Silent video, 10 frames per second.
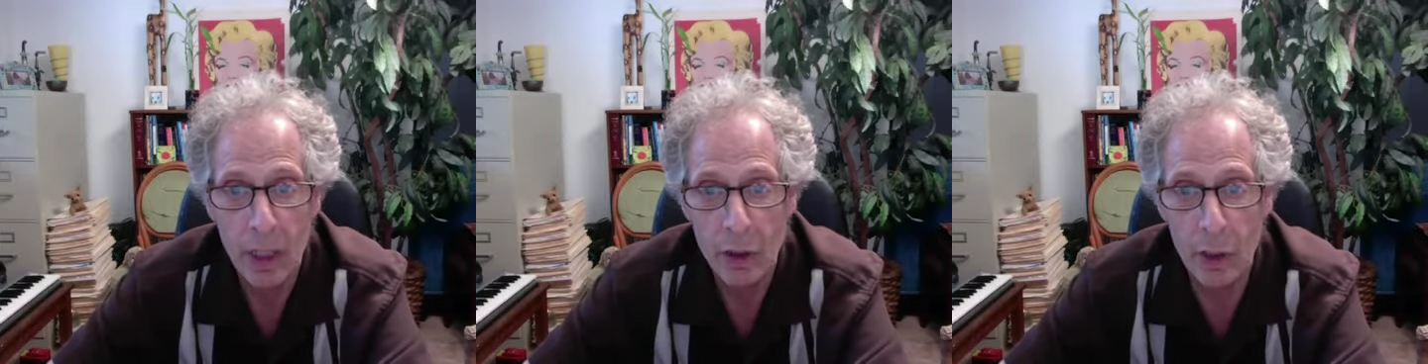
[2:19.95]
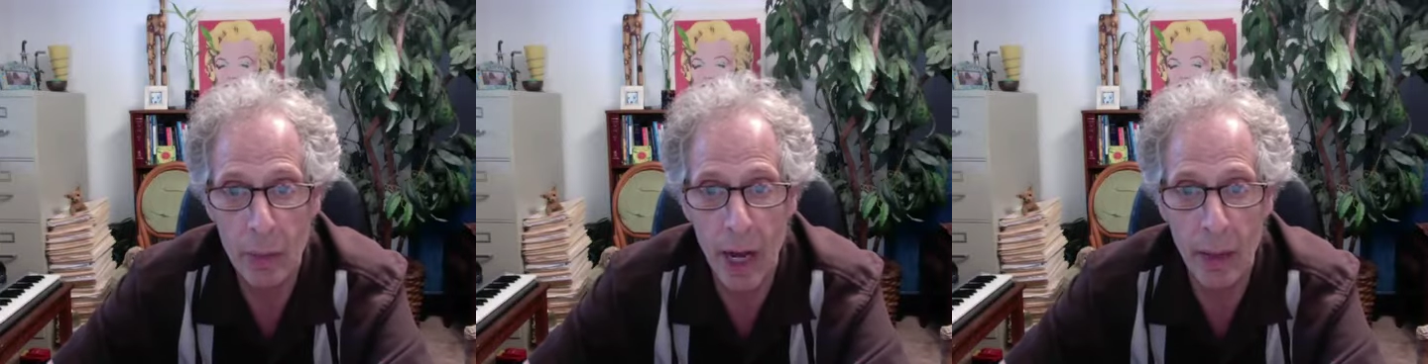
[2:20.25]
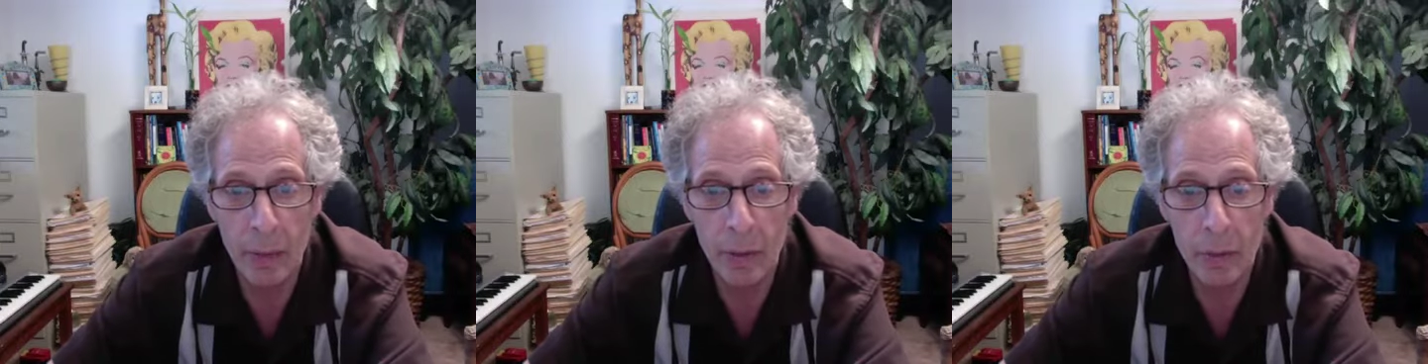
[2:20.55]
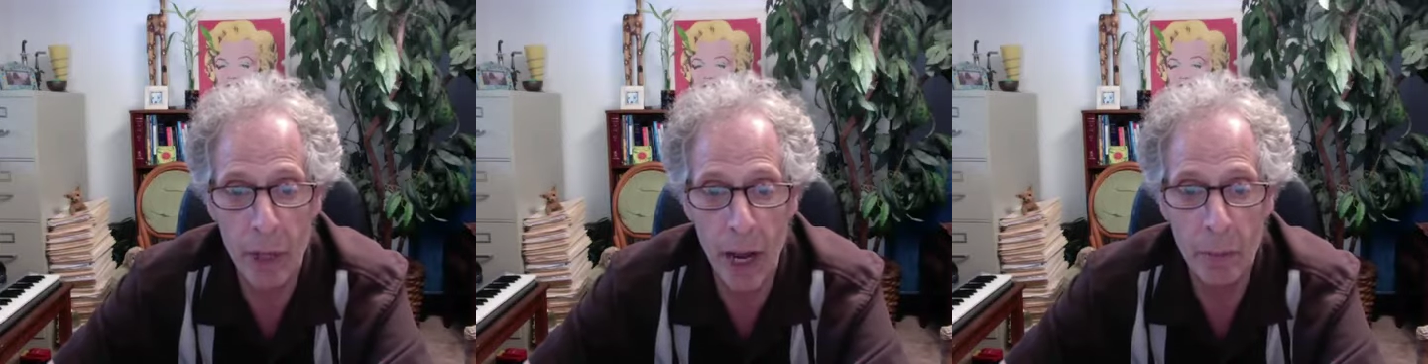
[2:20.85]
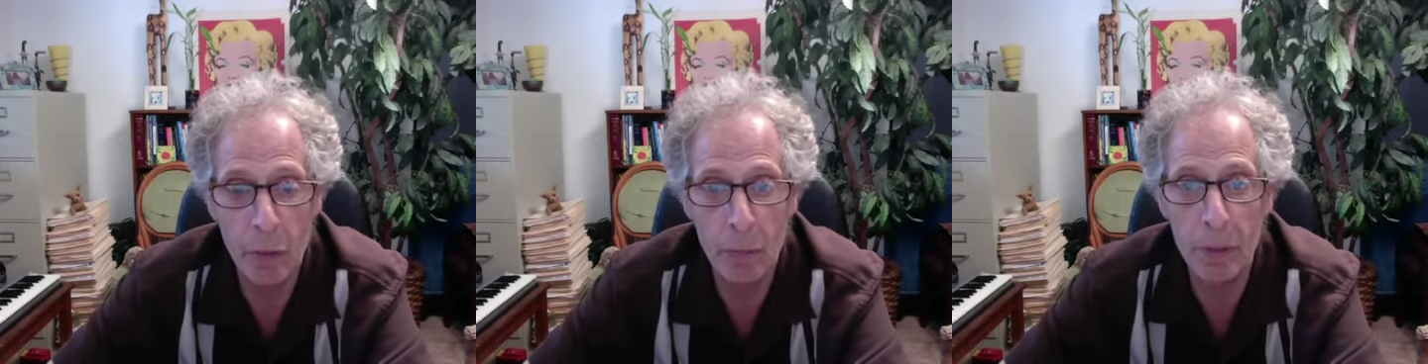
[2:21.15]
some admir
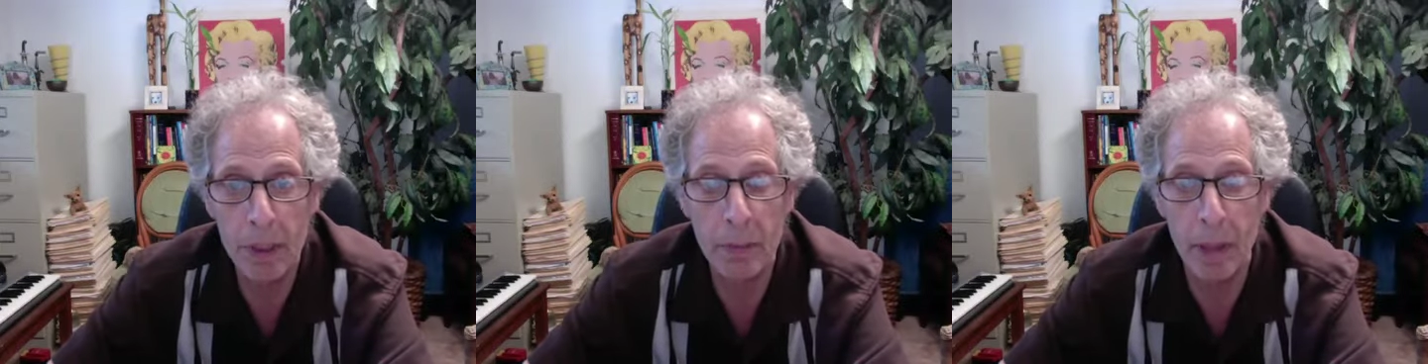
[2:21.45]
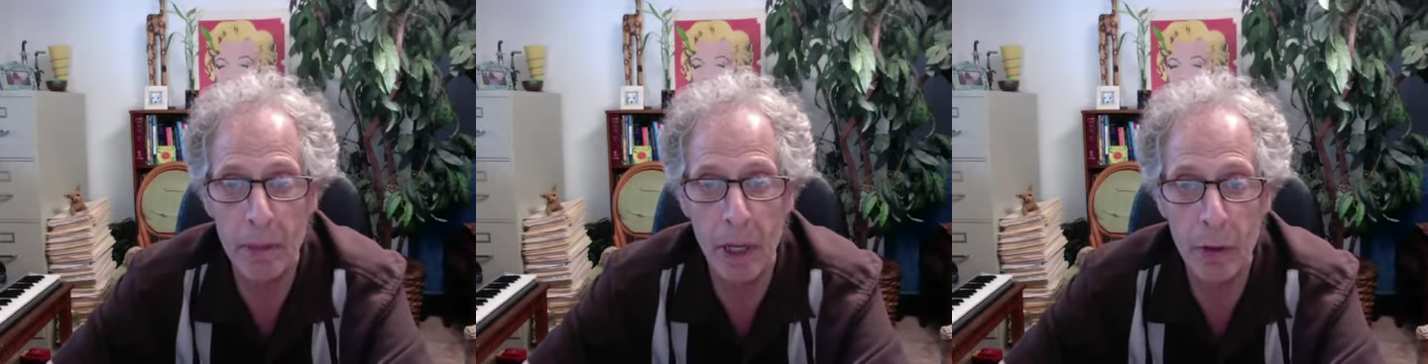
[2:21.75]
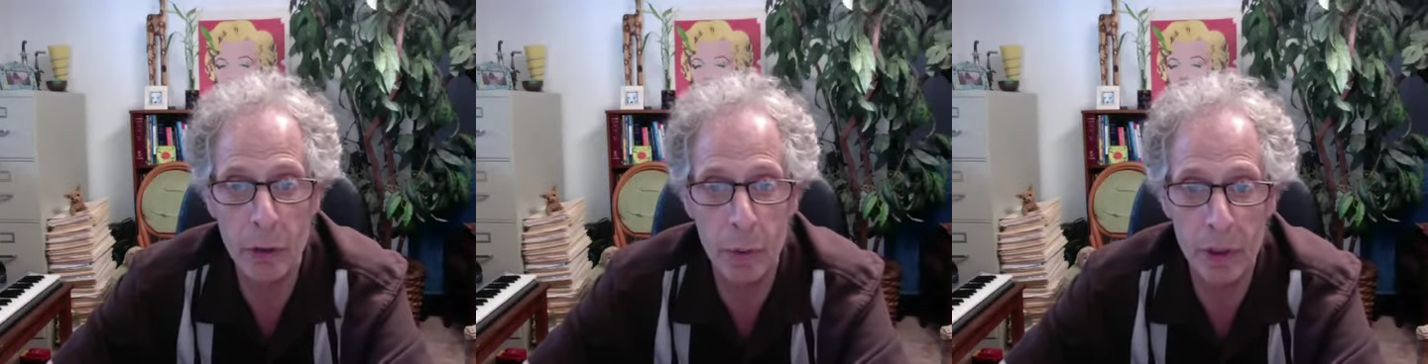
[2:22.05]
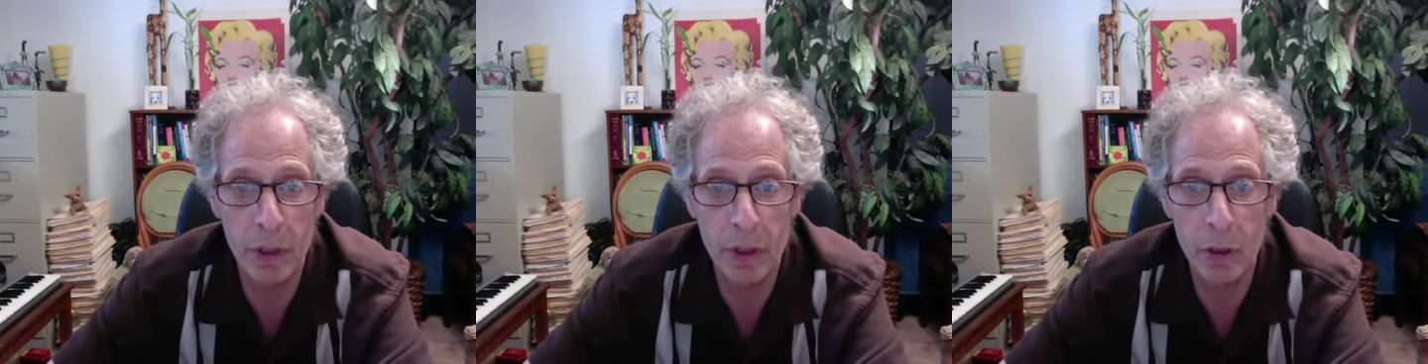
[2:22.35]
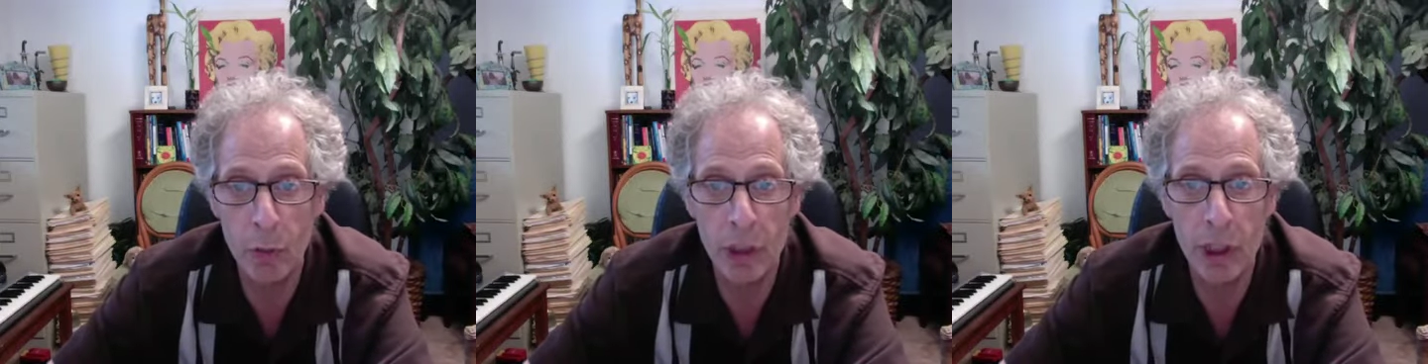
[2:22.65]
admirably, maybe others with
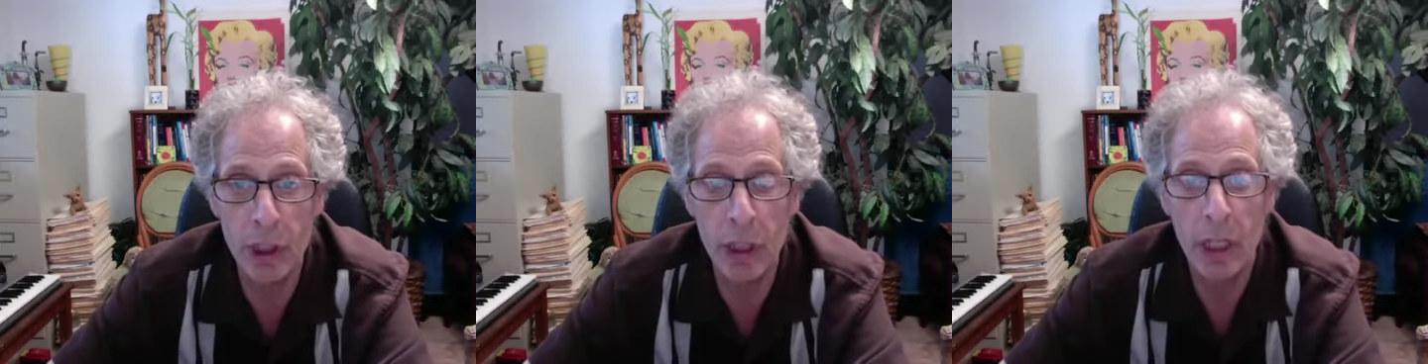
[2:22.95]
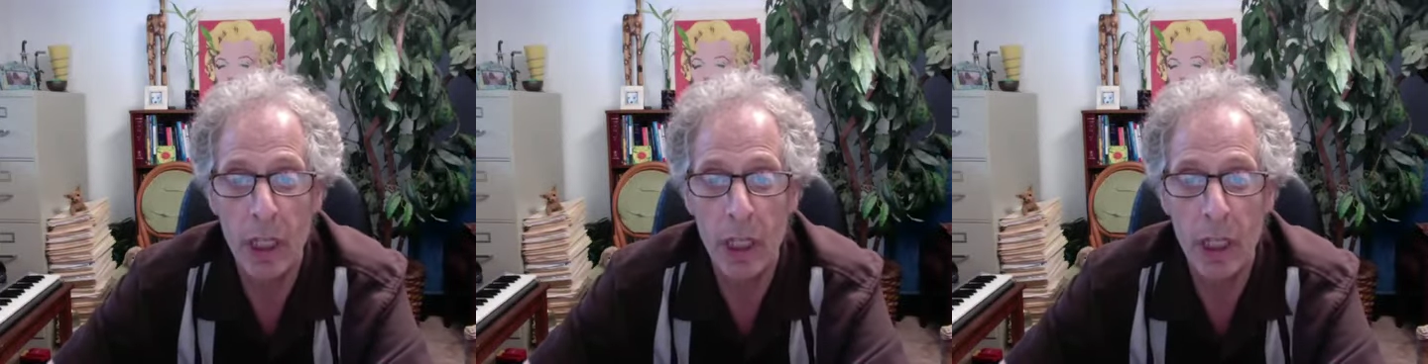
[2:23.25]
derision